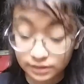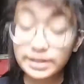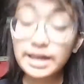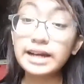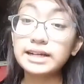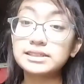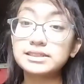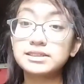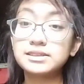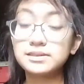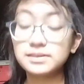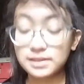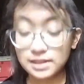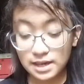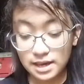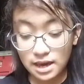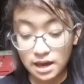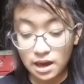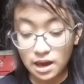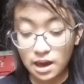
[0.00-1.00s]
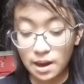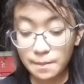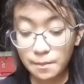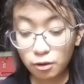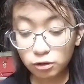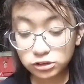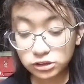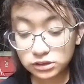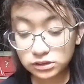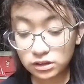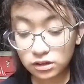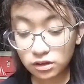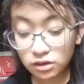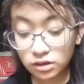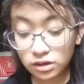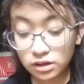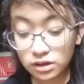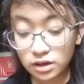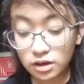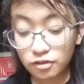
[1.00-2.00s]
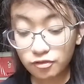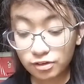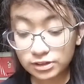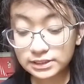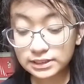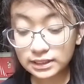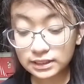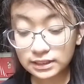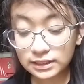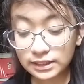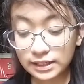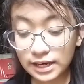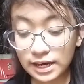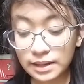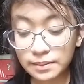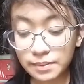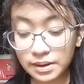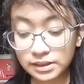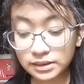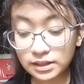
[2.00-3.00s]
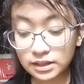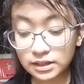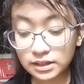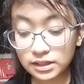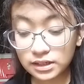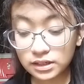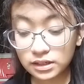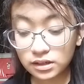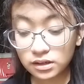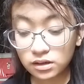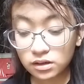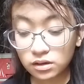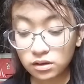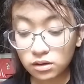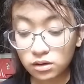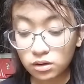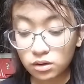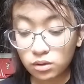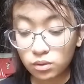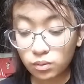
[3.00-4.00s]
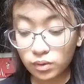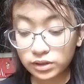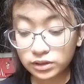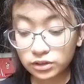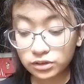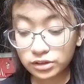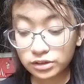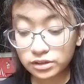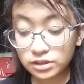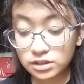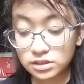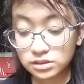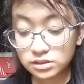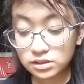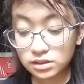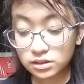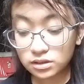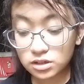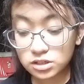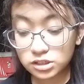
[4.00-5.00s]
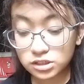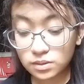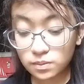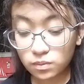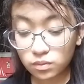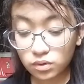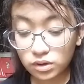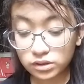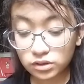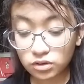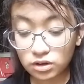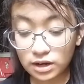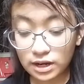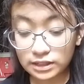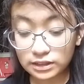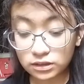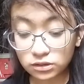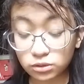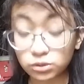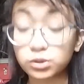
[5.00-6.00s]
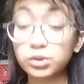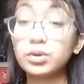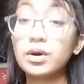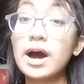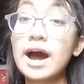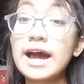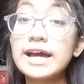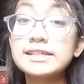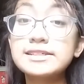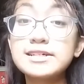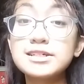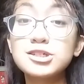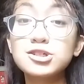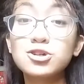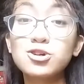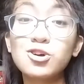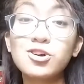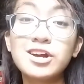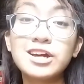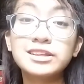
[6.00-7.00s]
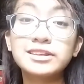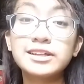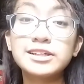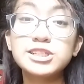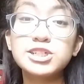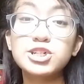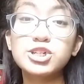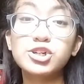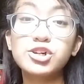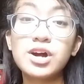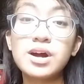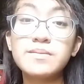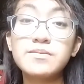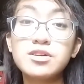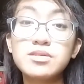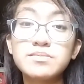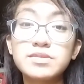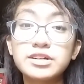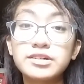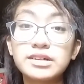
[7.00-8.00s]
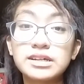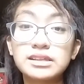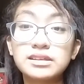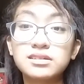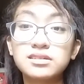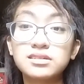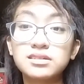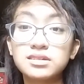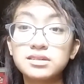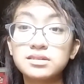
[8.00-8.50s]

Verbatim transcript: Next, emotionally, physically, and mentally, what are the things that are somewhat related to you? I just corrected your grammar, Magritte.